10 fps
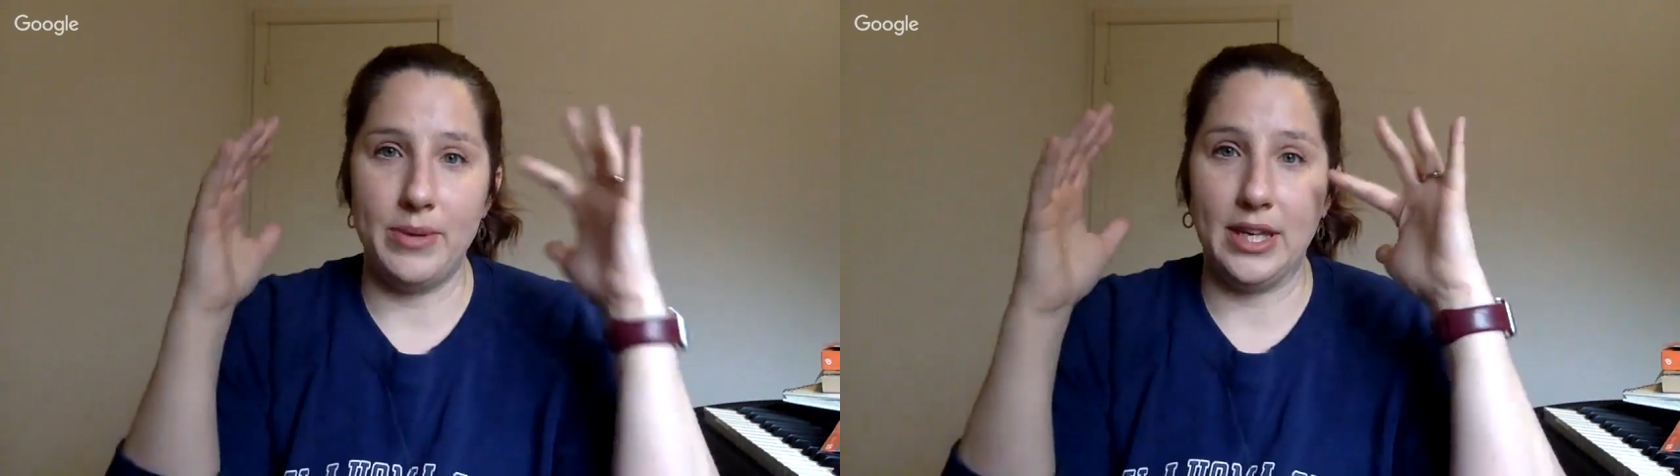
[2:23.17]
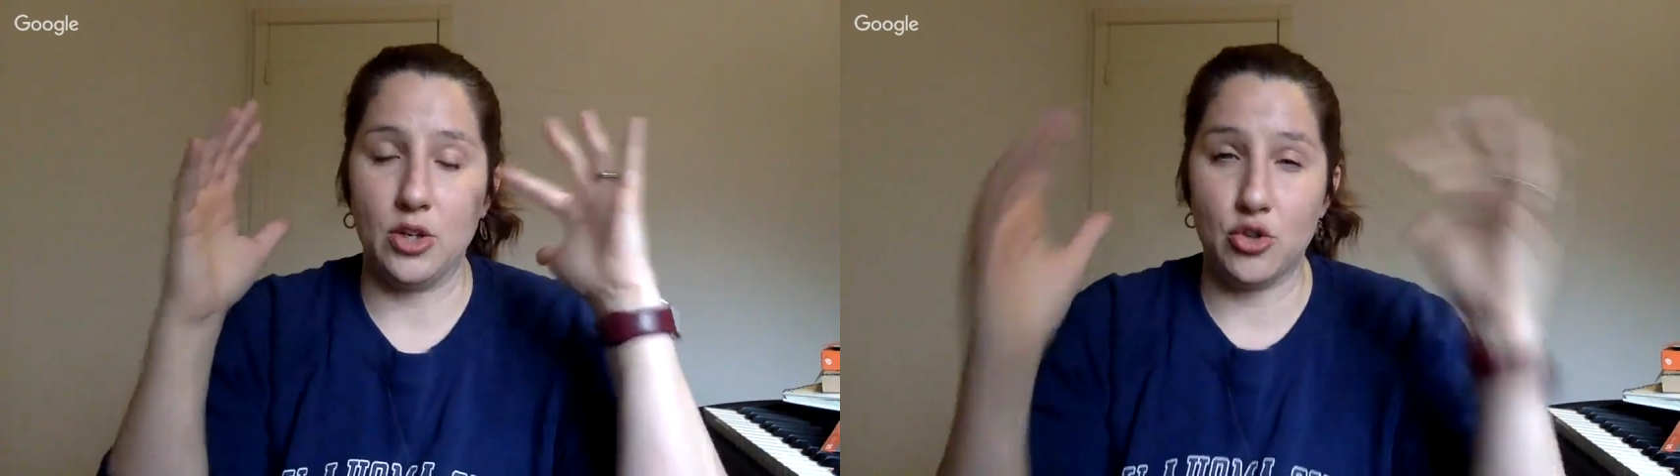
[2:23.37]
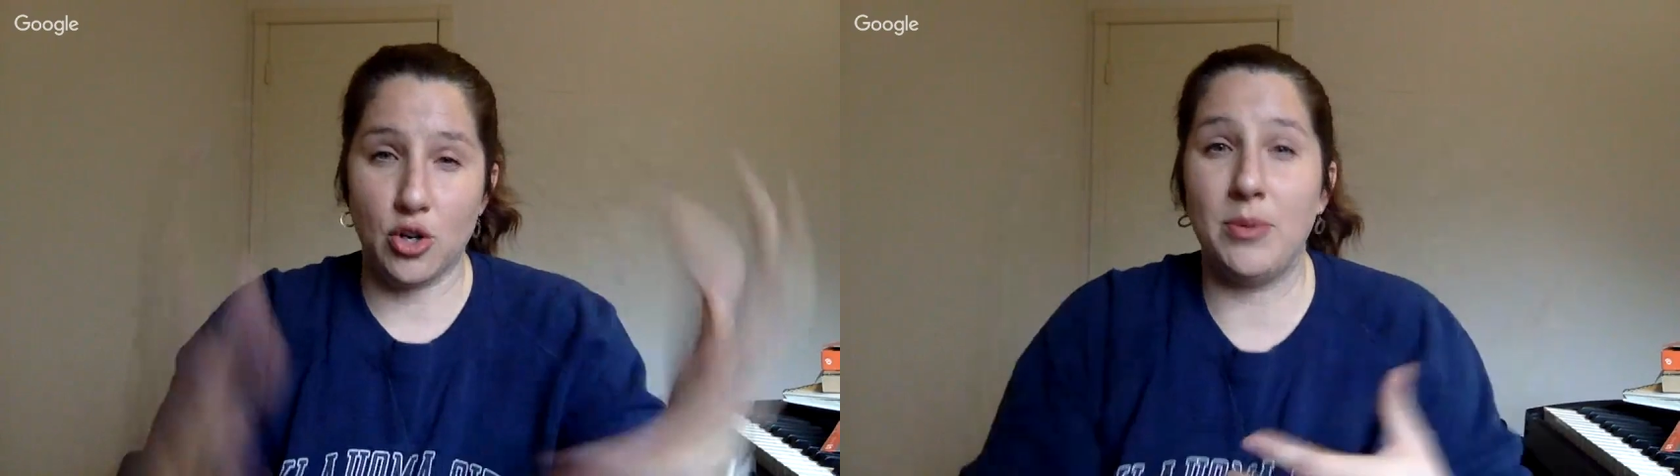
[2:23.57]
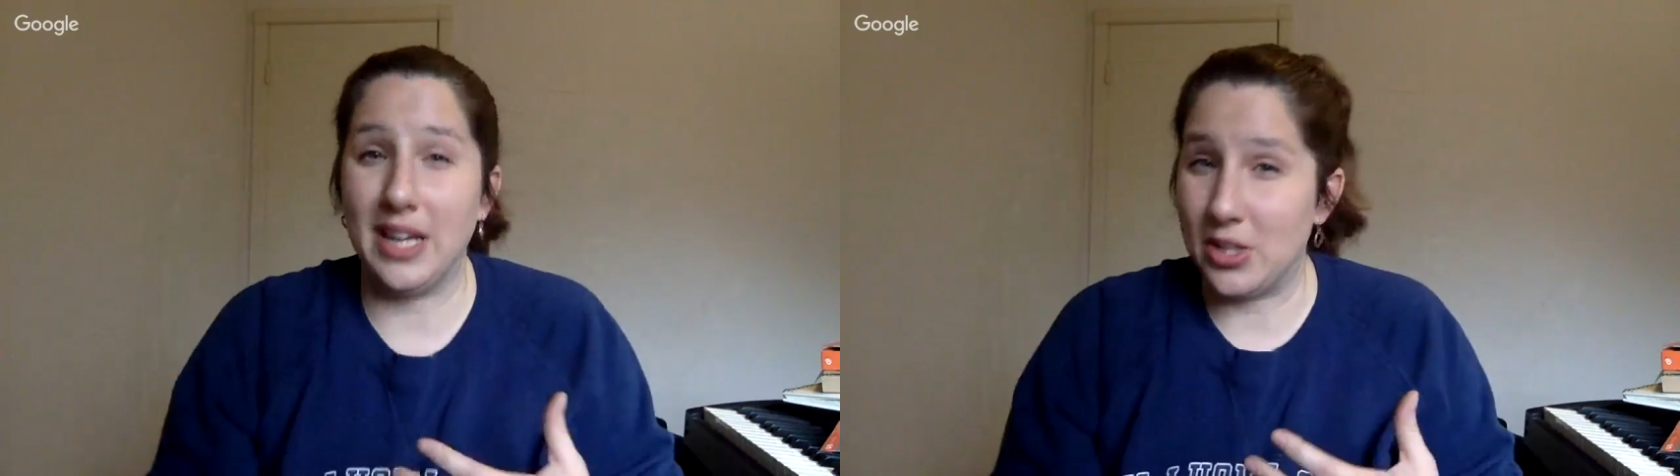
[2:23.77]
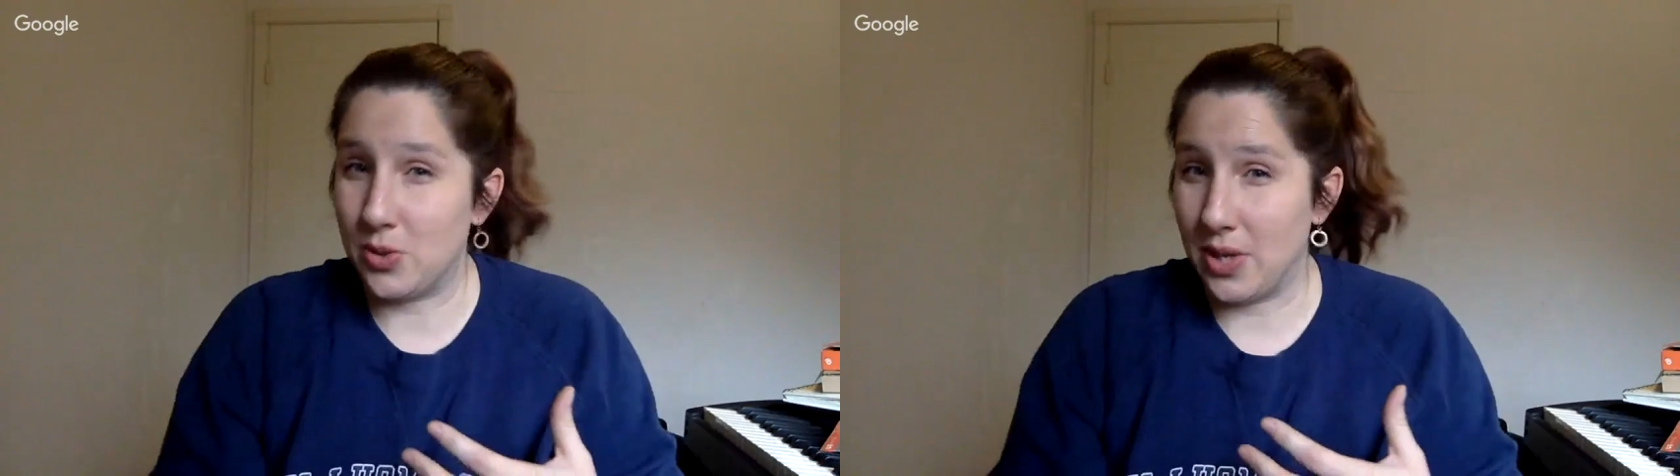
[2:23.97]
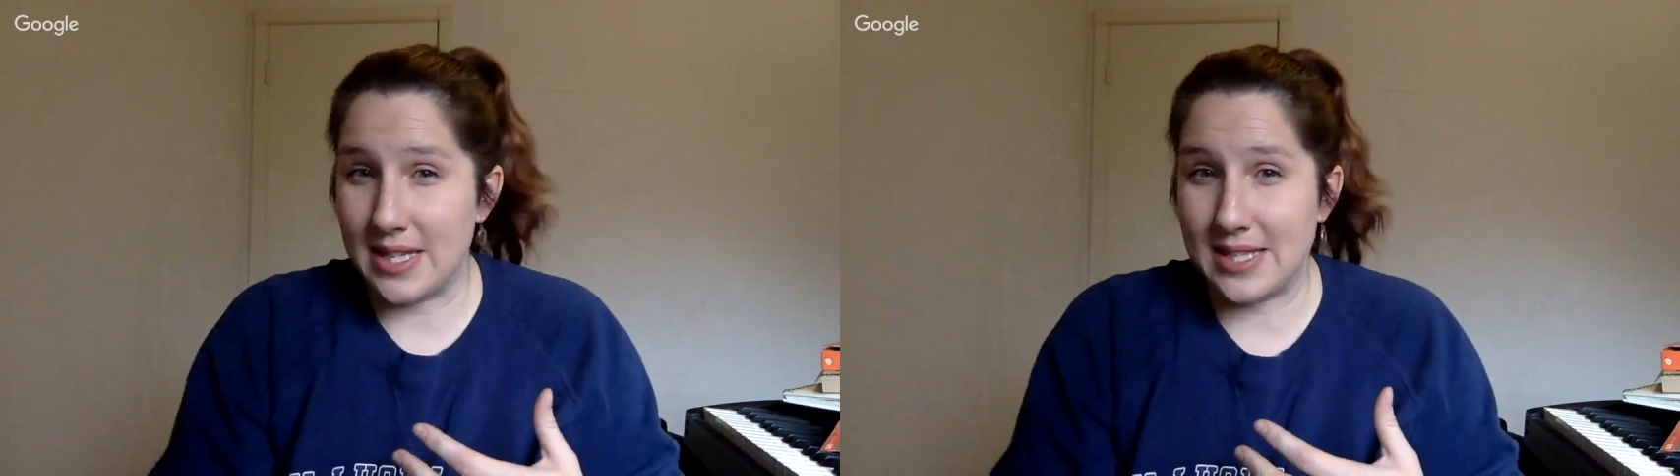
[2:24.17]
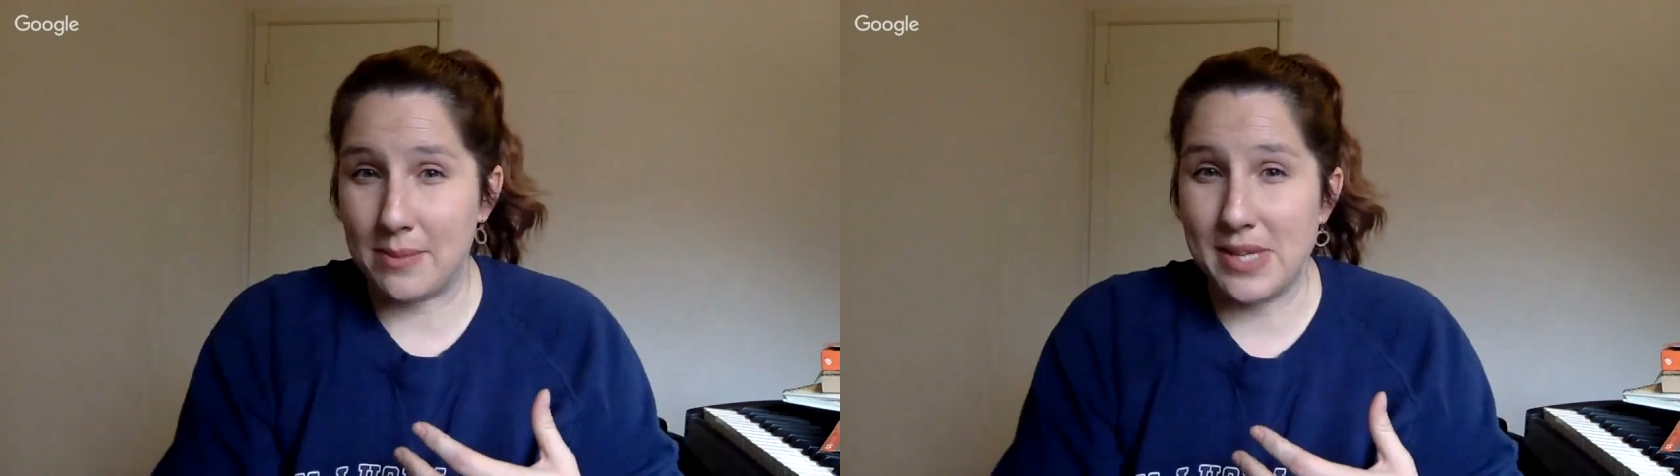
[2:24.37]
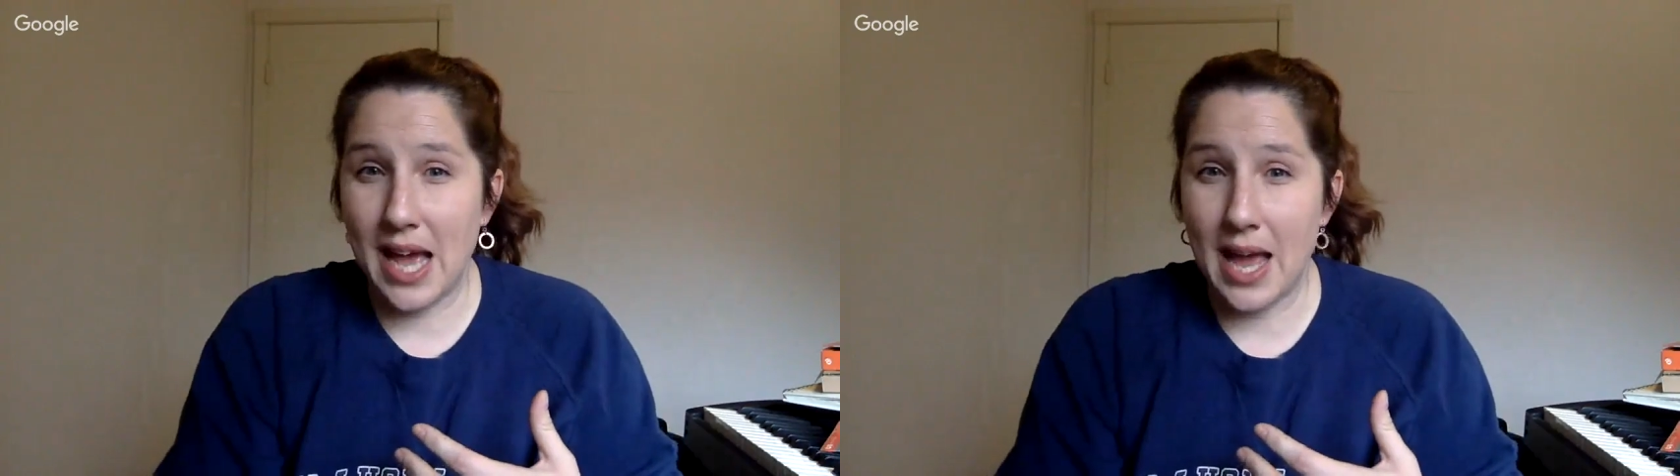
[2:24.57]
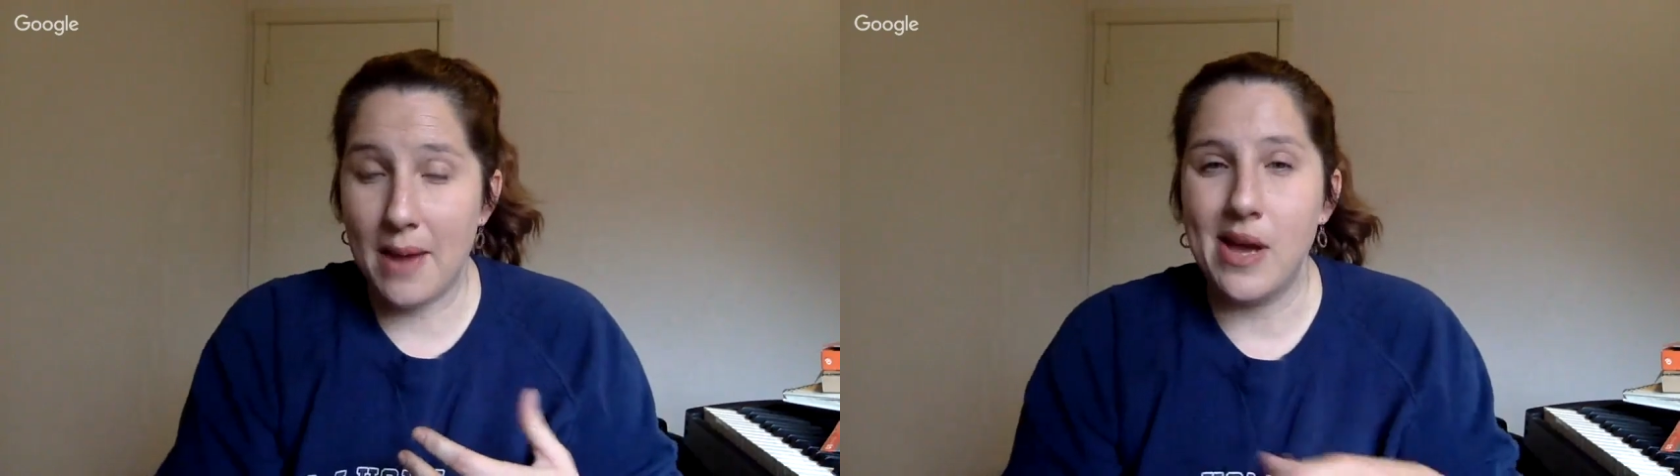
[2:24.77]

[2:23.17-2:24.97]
contributing to it at the same time.